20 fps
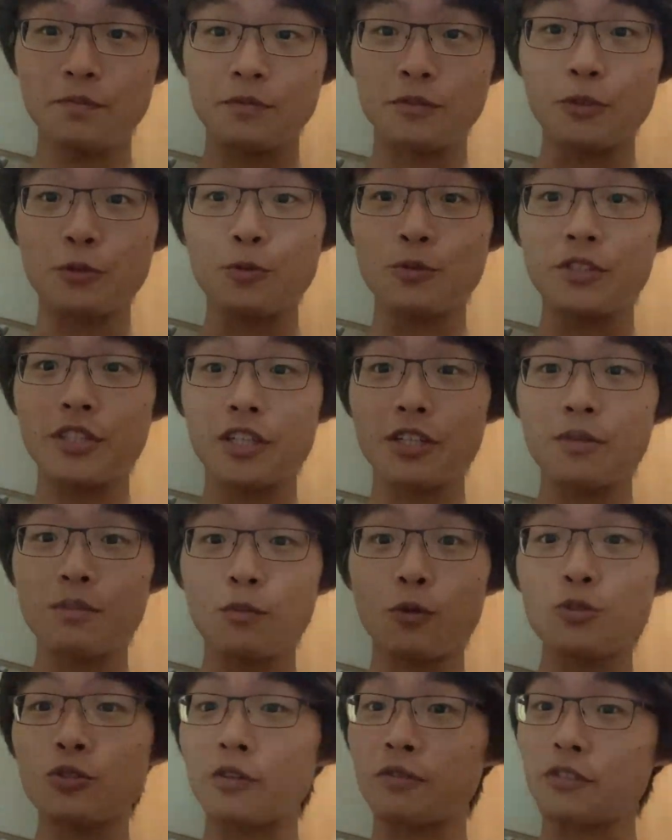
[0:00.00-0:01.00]
using
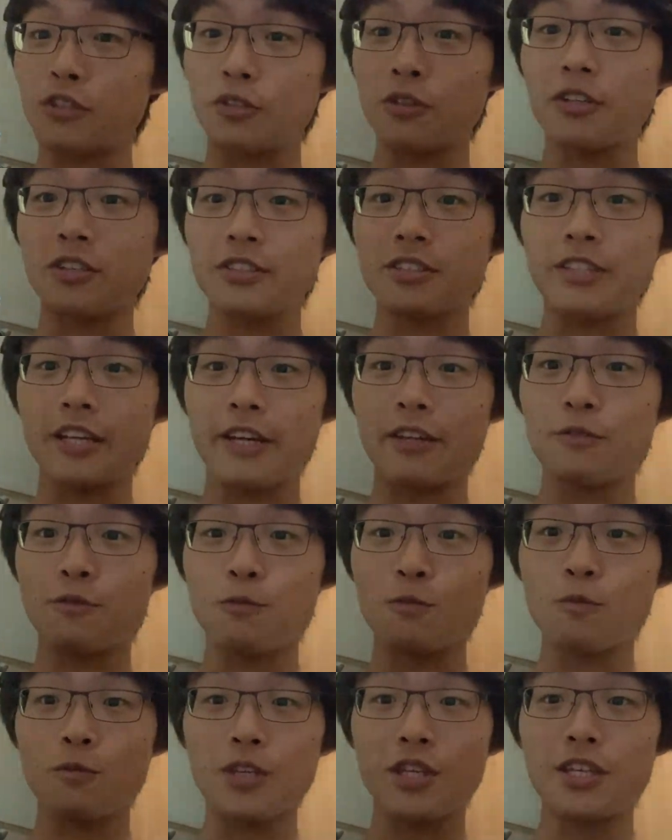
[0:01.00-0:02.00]
most of the knots that
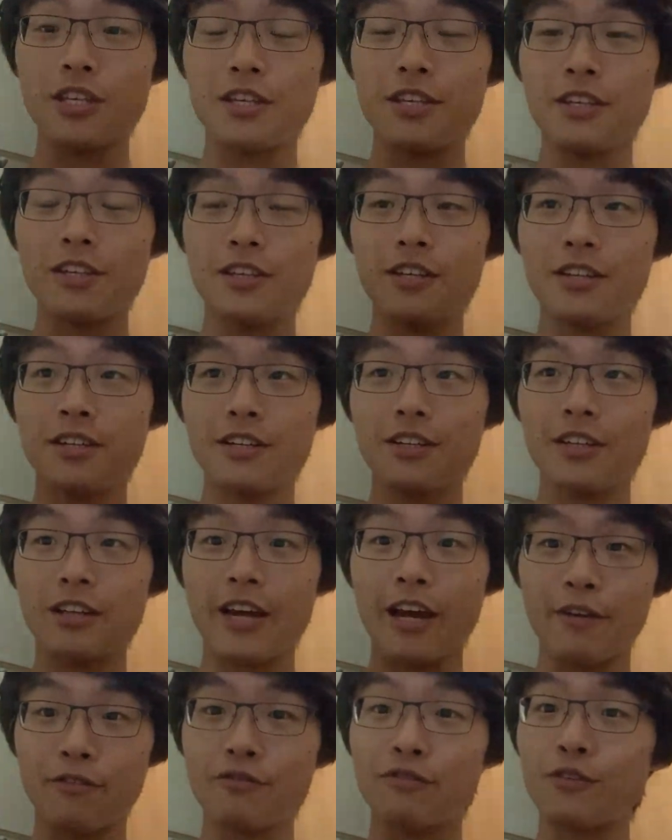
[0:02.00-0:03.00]
we
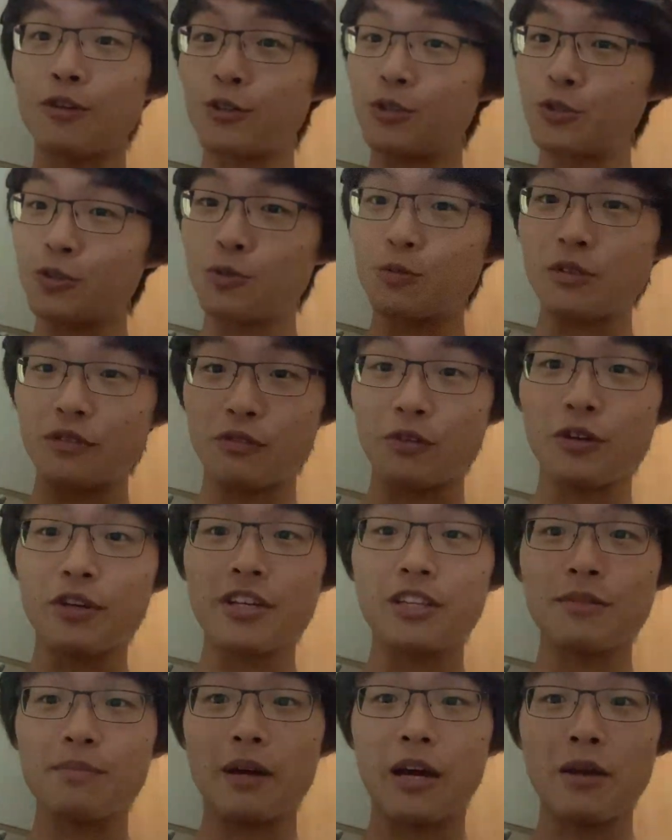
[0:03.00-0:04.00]
have gone through before
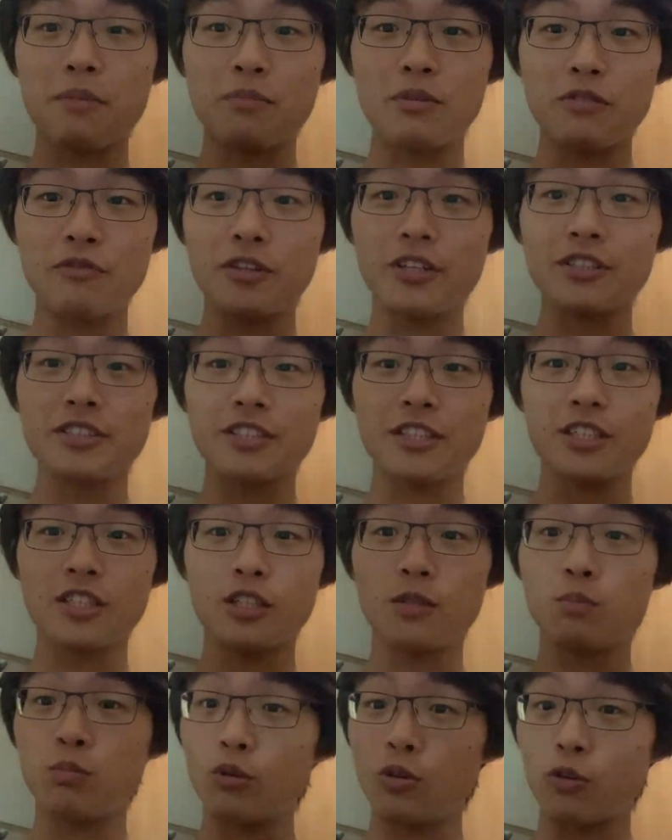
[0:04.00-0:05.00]
in my previous
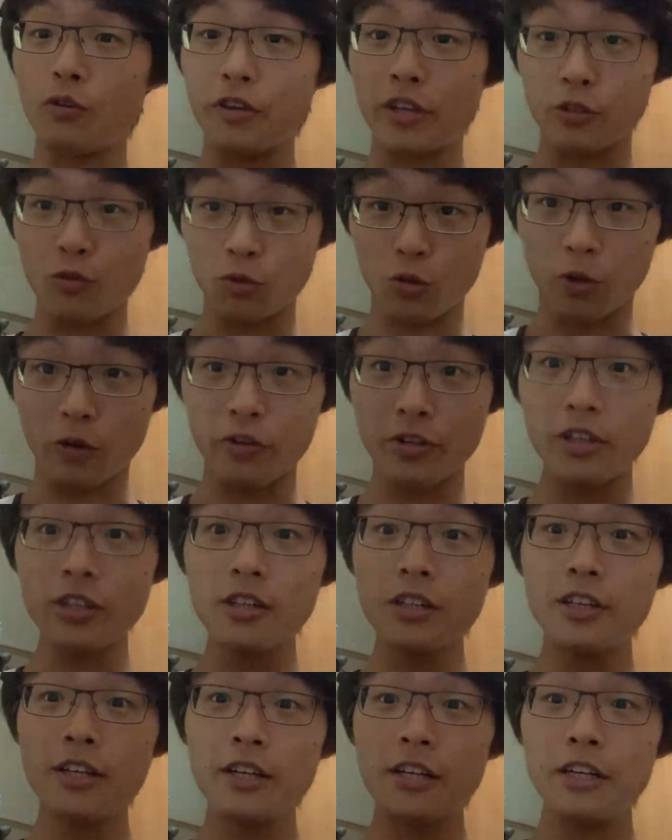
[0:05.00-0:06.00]
pole rig tutorial.
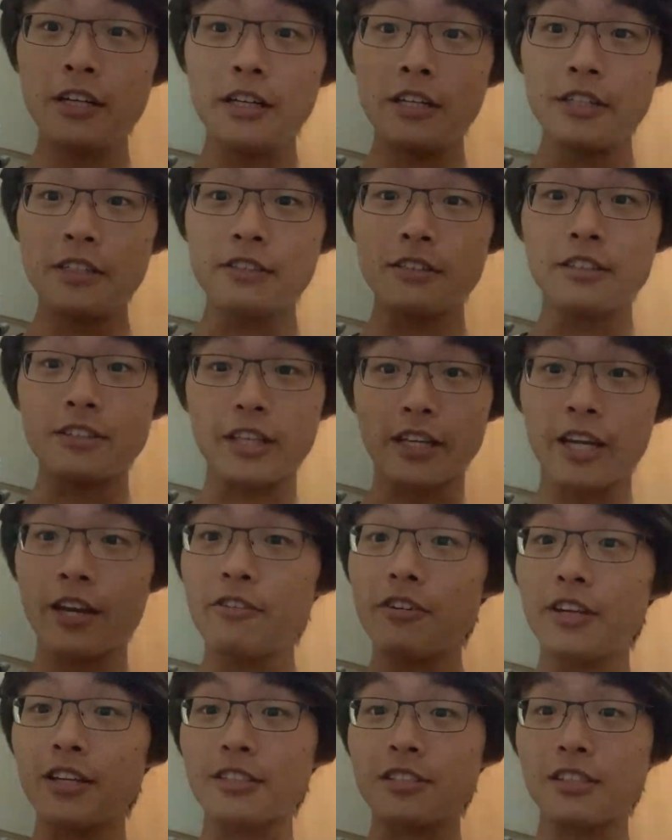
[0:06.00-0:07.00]
The
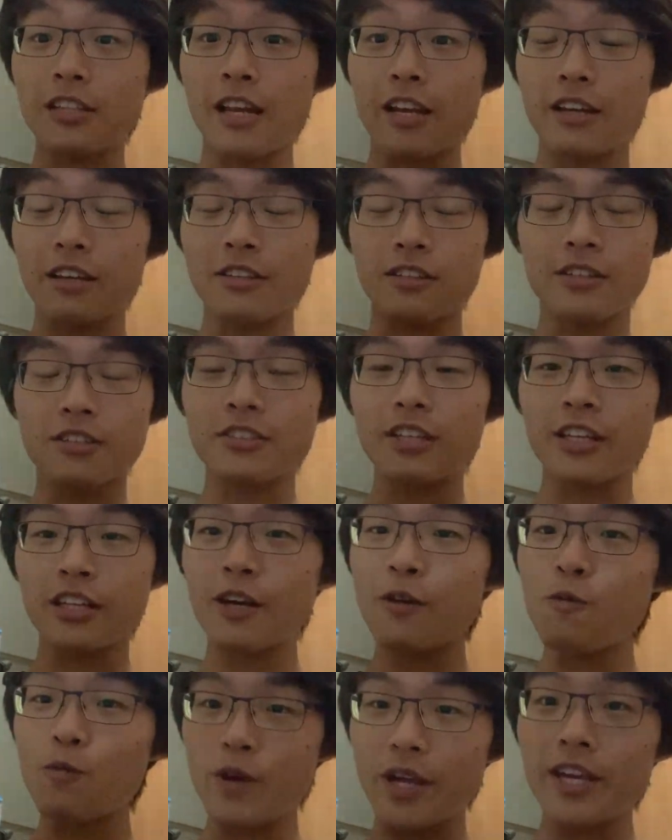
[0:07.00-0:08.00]

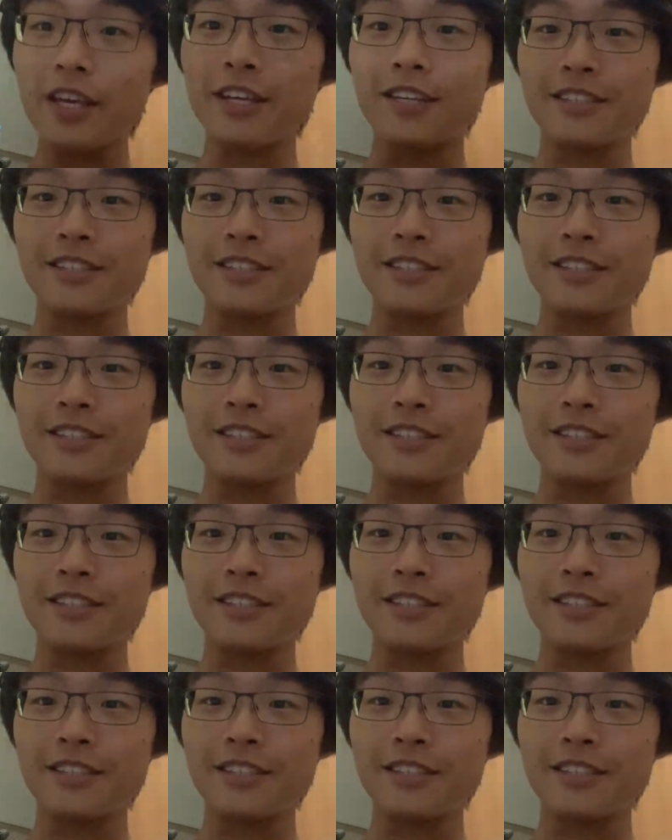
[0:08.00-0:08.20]
second way